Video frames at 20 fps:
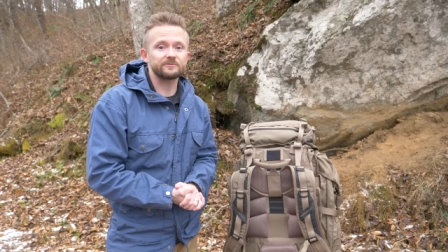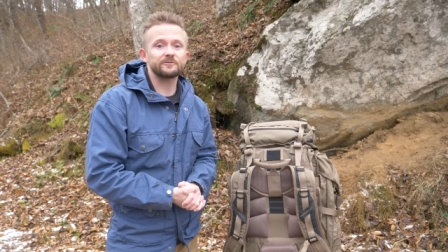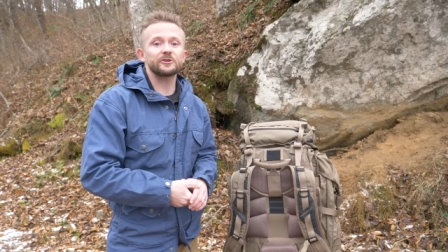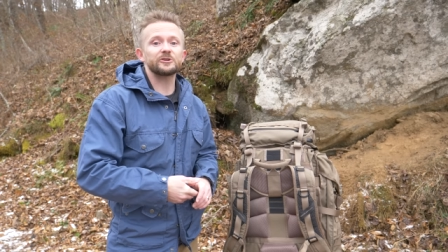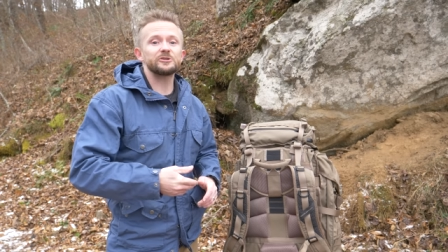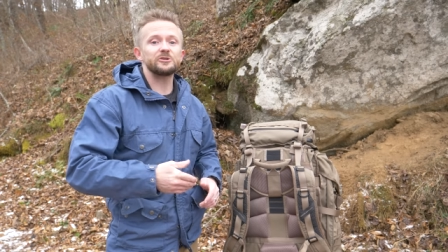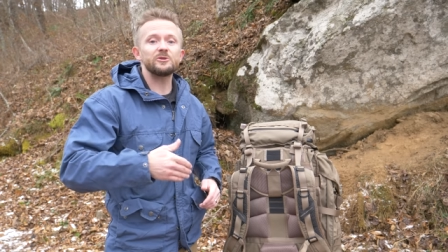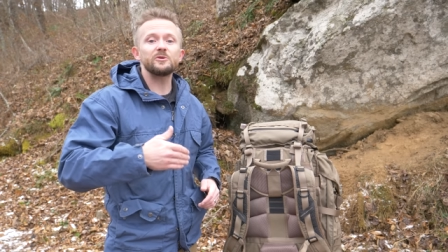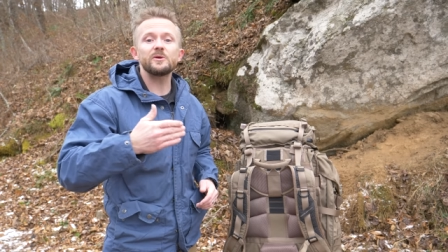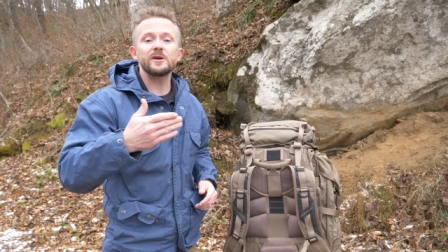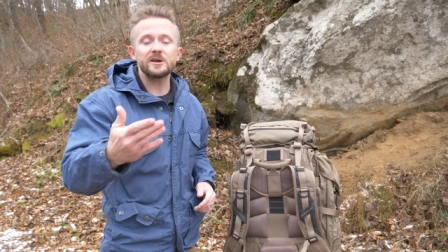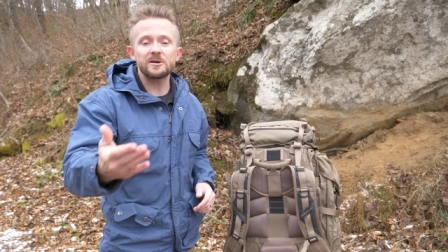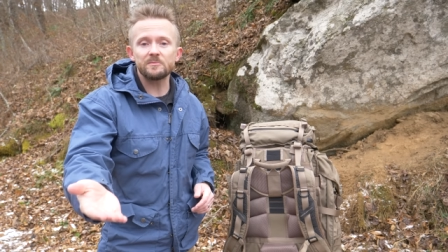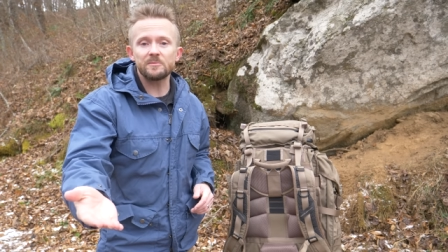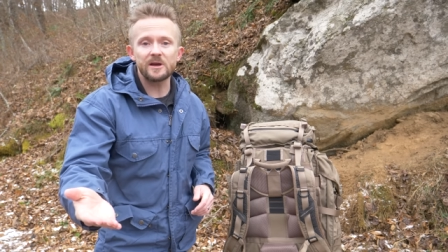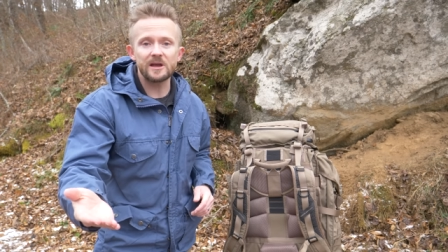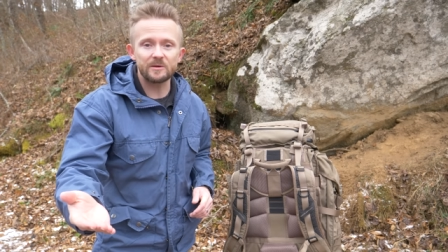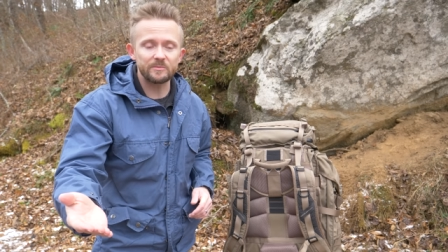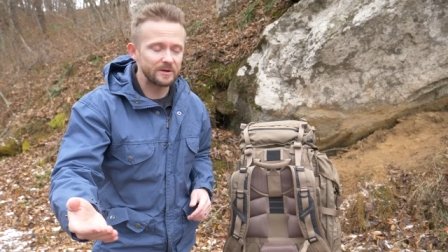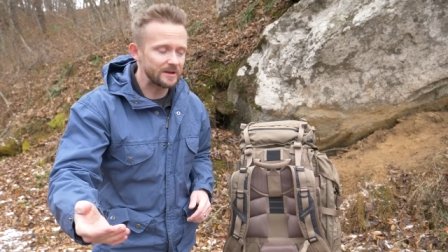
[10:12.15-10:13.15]
For you, it
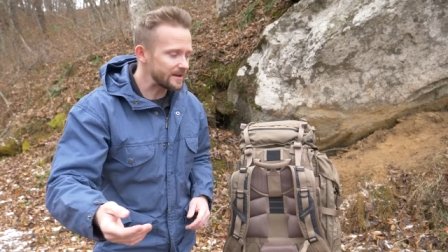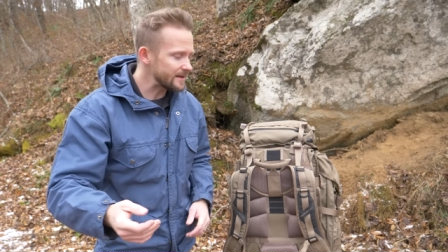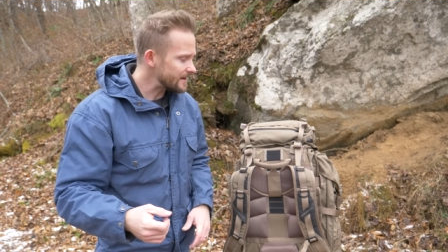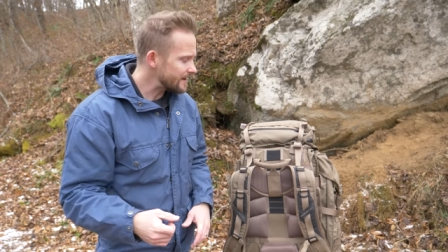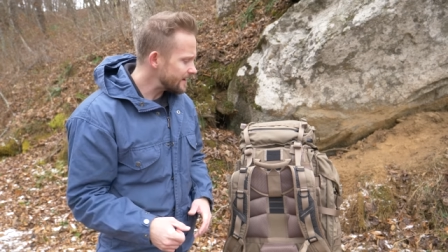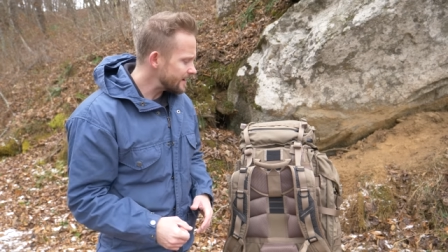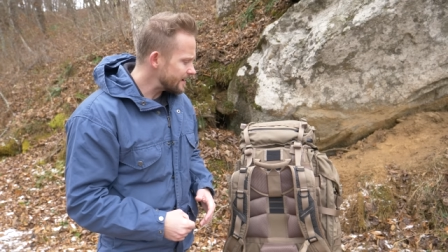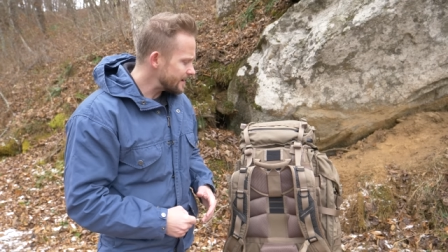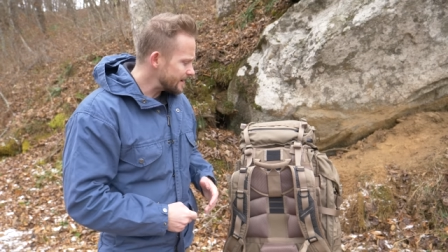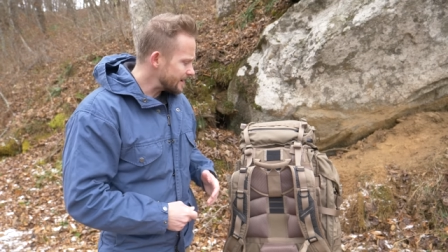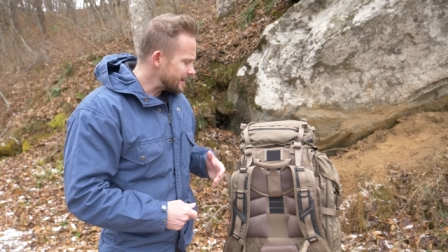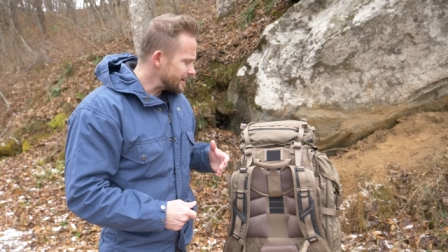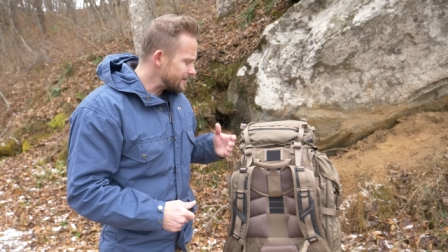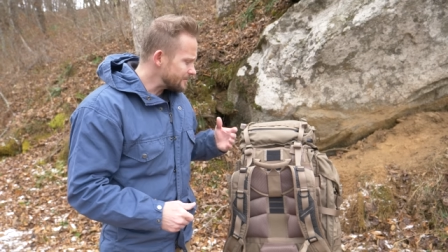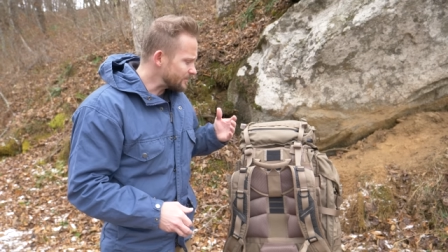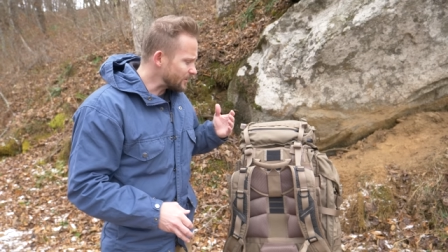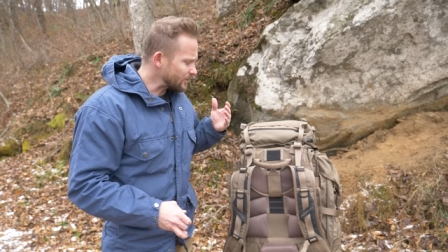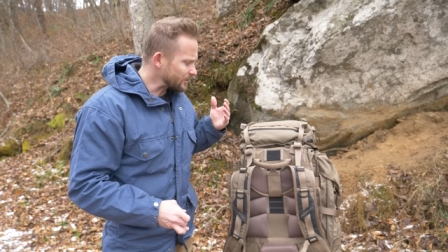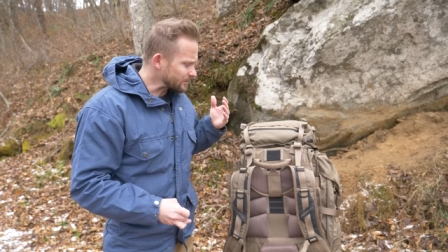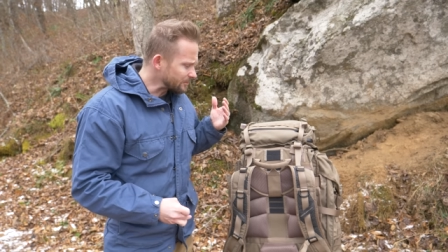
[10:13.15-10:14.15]
may be,
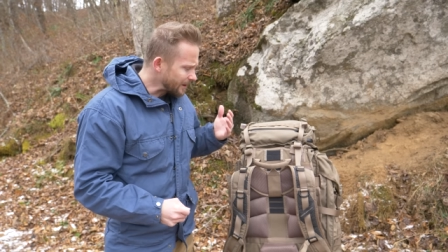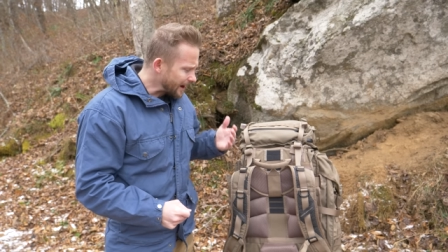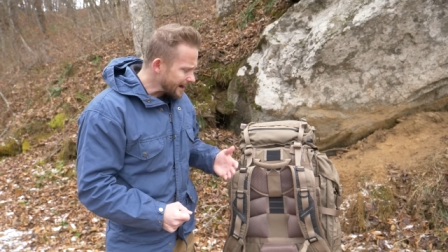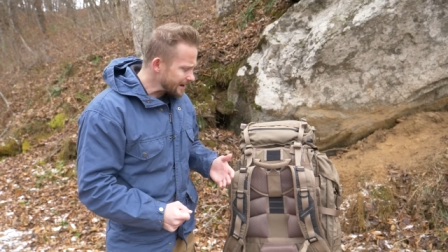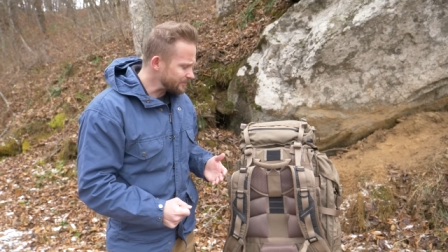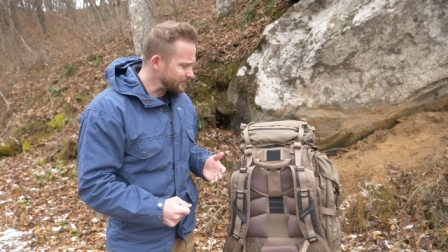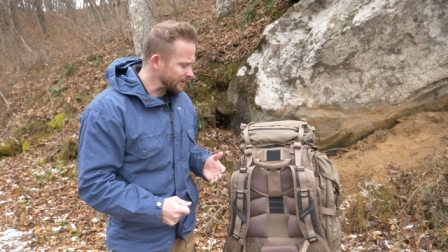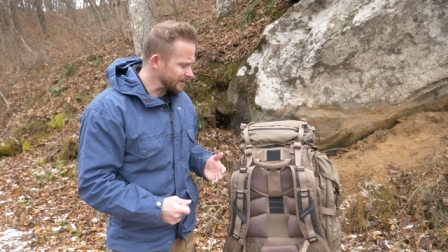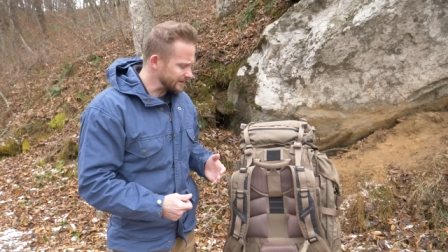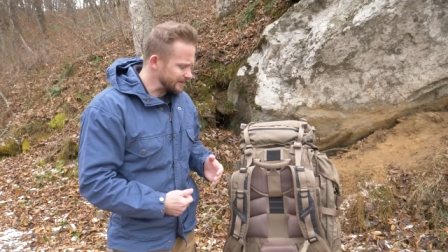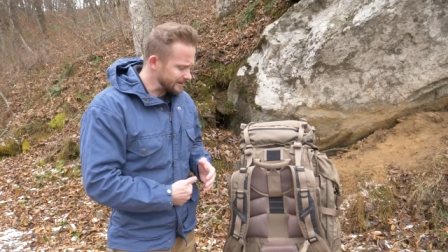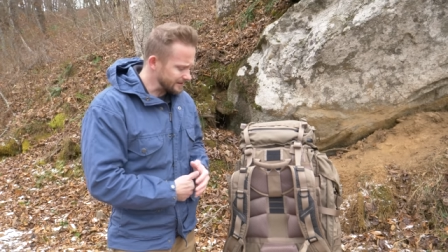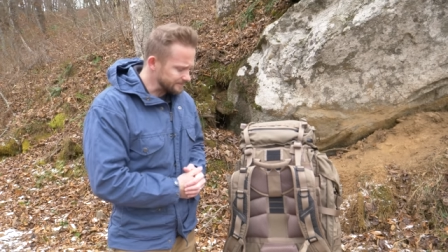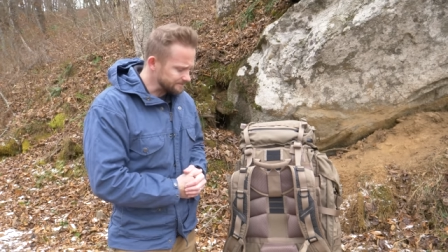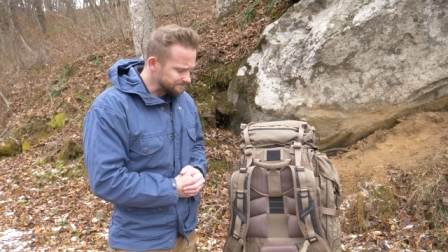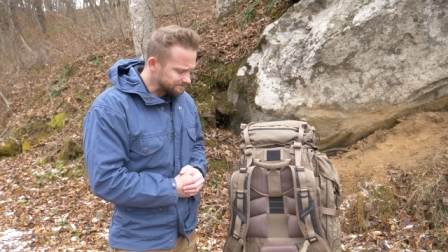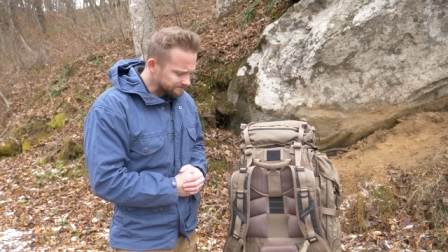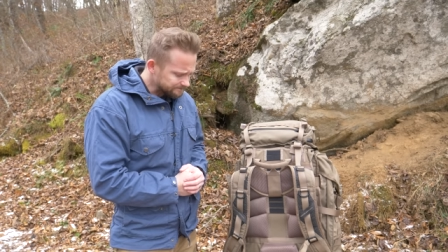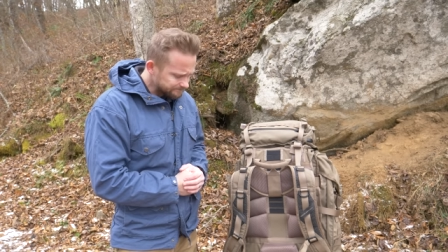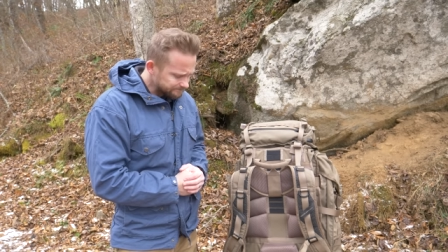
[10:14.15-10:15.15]
but with my opinion,